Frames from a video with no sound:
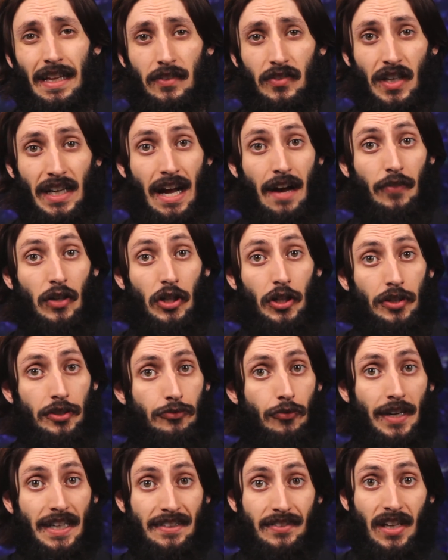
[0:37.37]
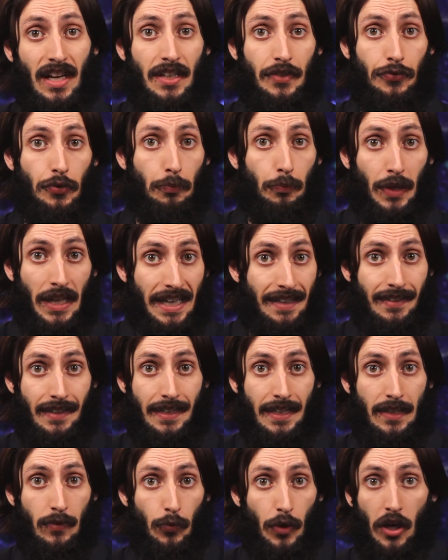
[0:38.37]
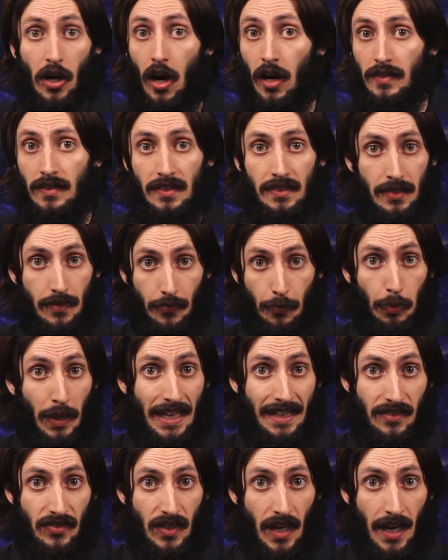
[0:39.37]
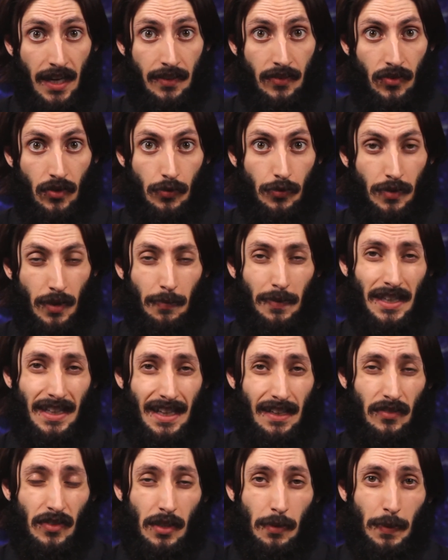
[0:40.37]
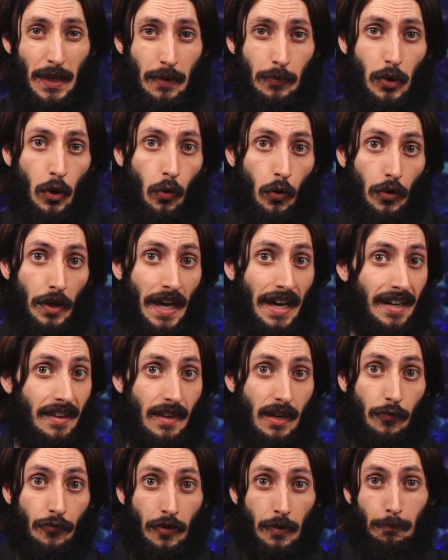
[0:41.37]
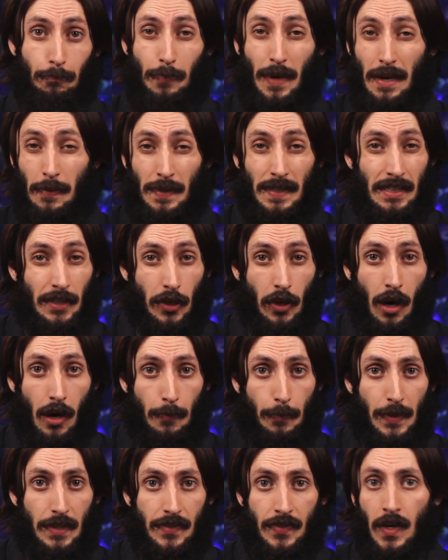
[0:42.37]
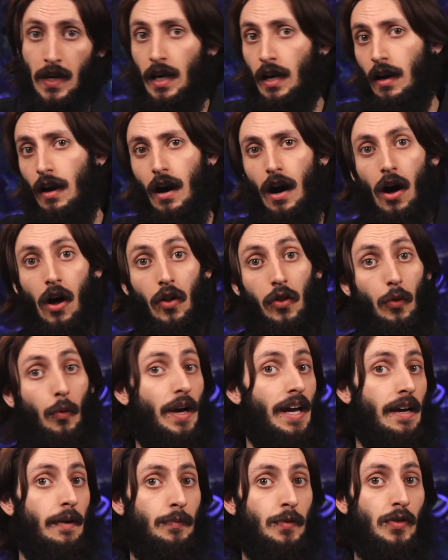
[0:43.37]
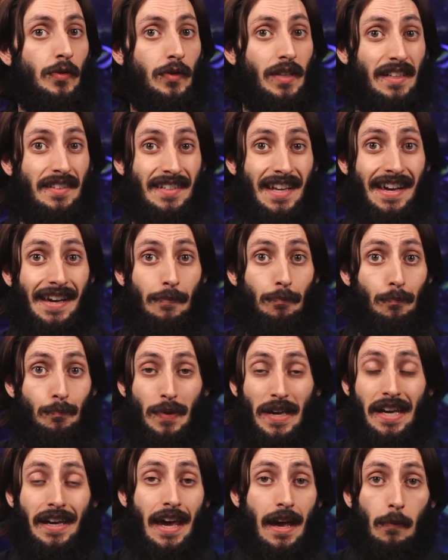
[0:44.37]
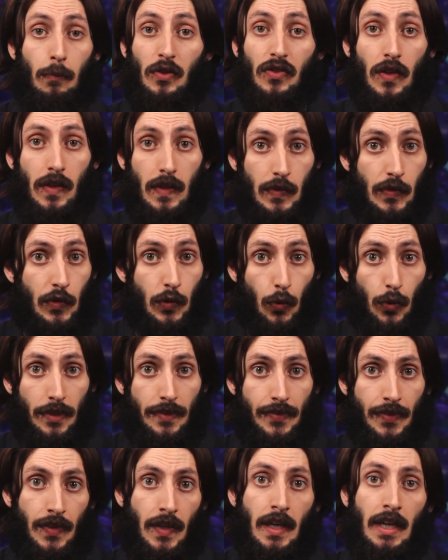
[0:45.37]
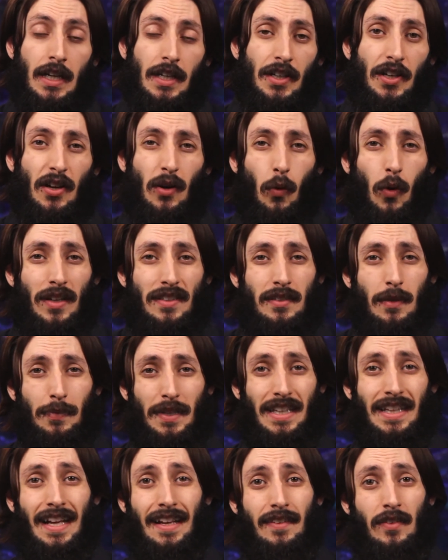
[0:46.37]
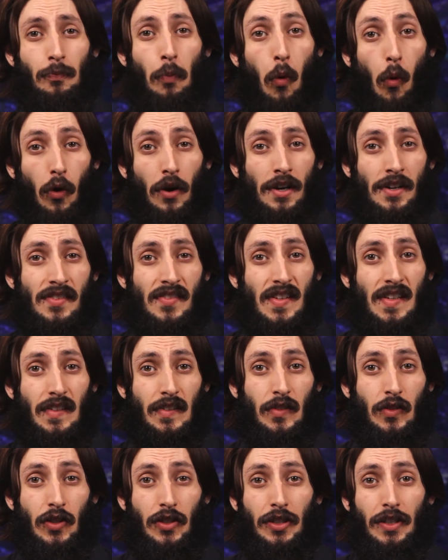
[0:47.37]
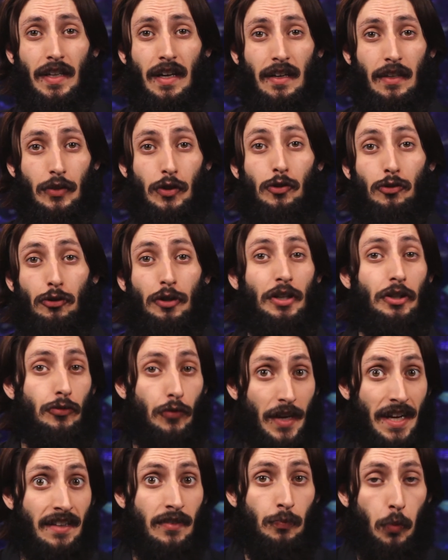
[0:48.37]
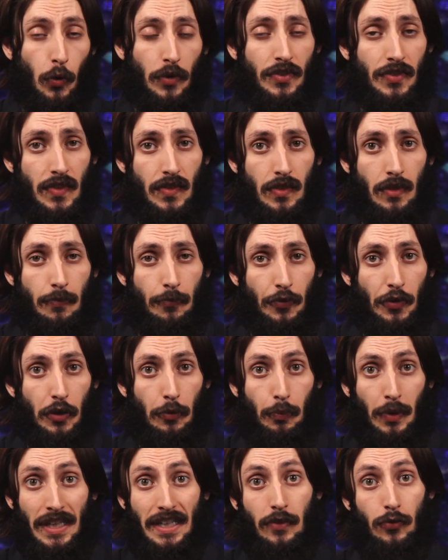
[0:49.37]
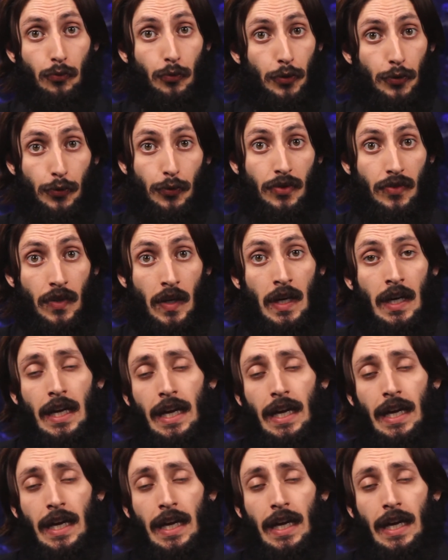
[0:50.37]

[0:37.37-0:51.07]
that's going to have a good grain size for planting in, regardless of plant size. So something that's going to be able to hold anything from baby tier carpets all the way up to, let's say, big Amazon swords. You're going to want something that's porous and good nutrient transport system for your plant's roots.